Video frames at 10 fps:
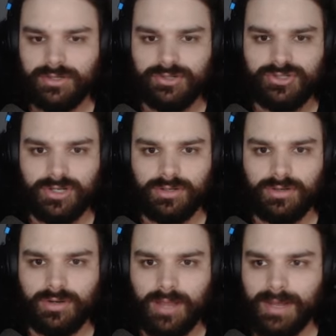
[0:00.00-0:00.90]

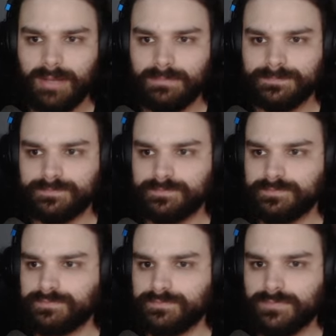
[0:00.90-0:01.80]
So okay, bam.
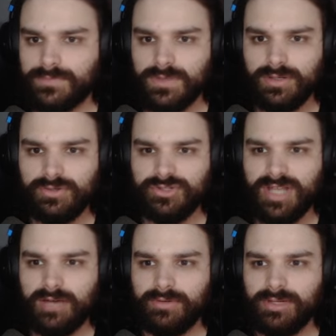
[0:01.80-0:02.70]
So
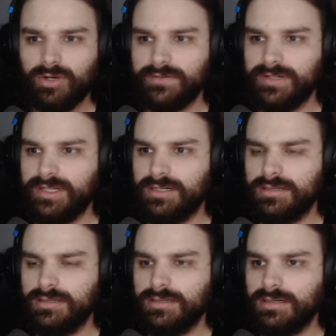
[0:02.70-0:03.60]
now we go over
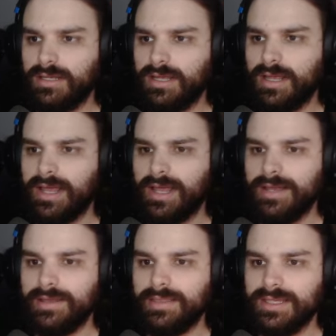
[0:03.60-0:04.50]
here,
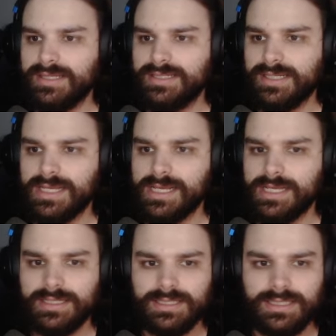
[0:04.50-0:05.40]
and this
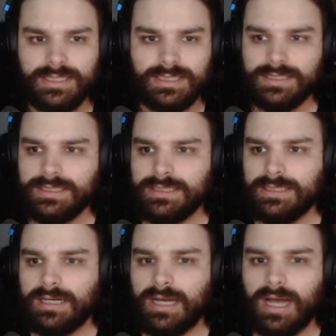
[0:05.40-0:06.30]
is
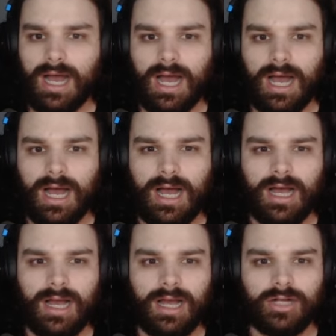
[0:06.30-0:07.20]

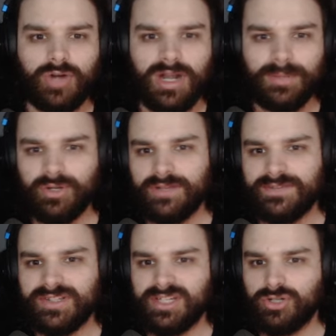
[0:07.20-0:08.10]
uh, credibility
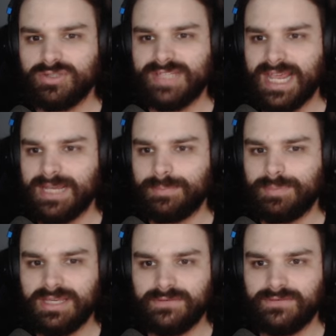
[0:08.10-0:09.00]
of the single take
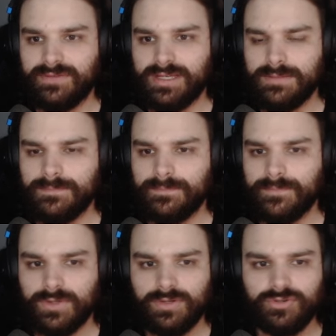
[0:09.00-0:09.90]
PV.
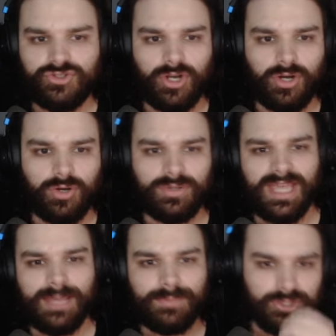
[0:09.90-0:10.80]
So
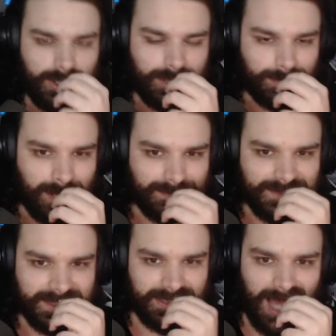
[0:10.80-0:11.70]
the gameplay trailer
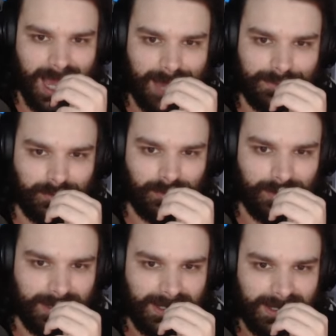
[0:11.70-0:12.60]
promises a lot, but
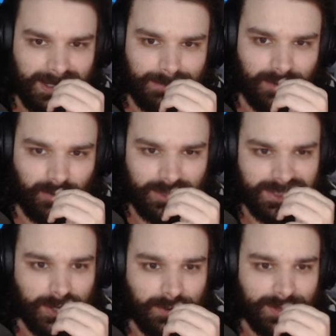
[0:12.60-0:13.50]
what? But I want
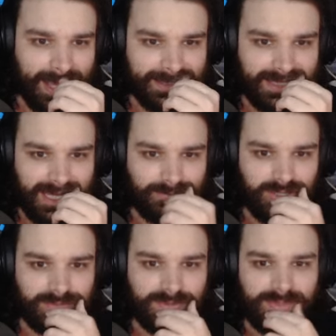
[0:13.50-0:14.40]
to know: Can the game
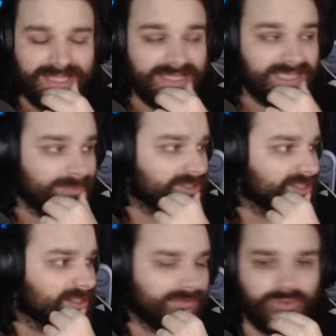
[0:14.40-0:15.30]
really be played
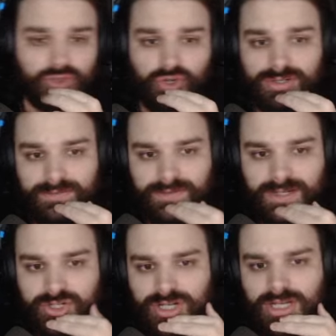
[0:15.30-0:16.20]
seamlessly from start to
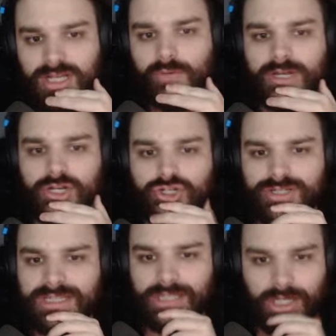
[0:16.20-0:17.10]
finish? We can
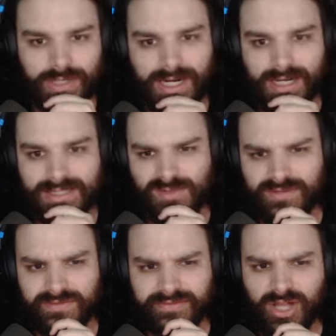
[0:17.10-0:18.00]
assure you that the current content
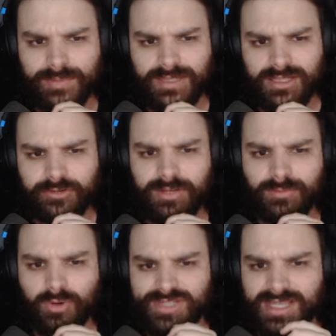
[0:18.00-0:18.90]
we have developed,
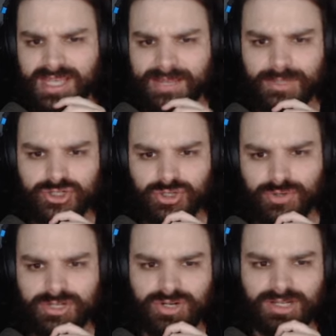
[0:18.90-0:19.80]
including most of the gameplay
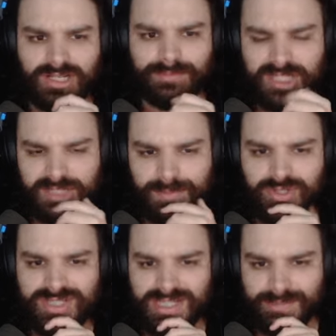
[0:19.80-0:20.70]
shown in the trailer, can be
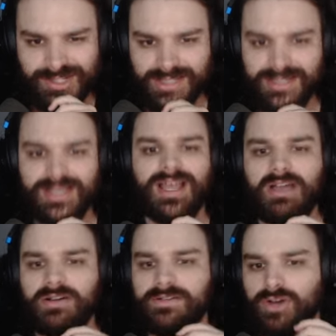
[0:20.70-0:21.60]
experienced seamlessly.
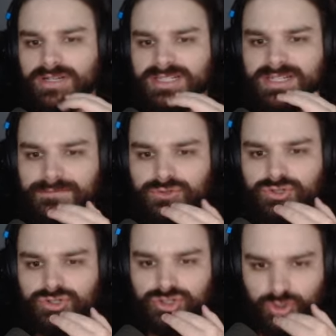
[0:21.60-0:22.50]
However, there are indeed a few
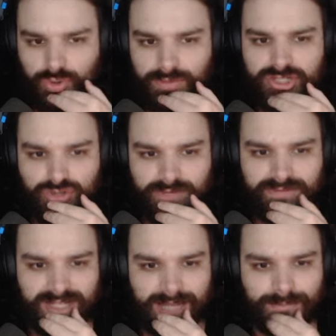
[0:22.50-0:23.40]

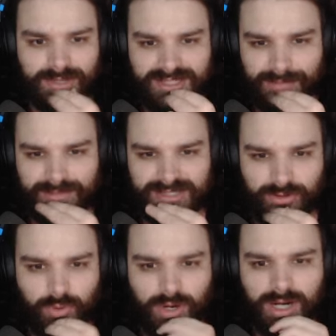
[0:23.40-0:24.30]
story-driven gameplay segments
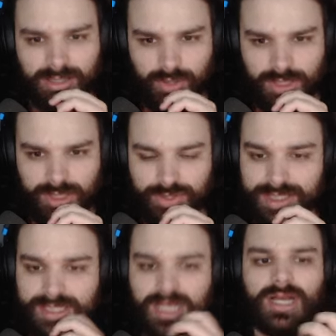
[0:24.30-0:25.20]
that require loading
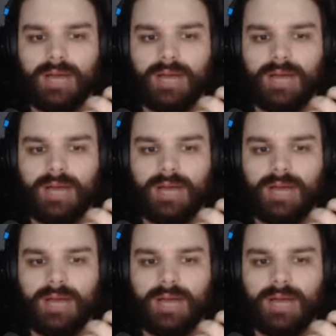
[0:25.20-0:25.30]
screens.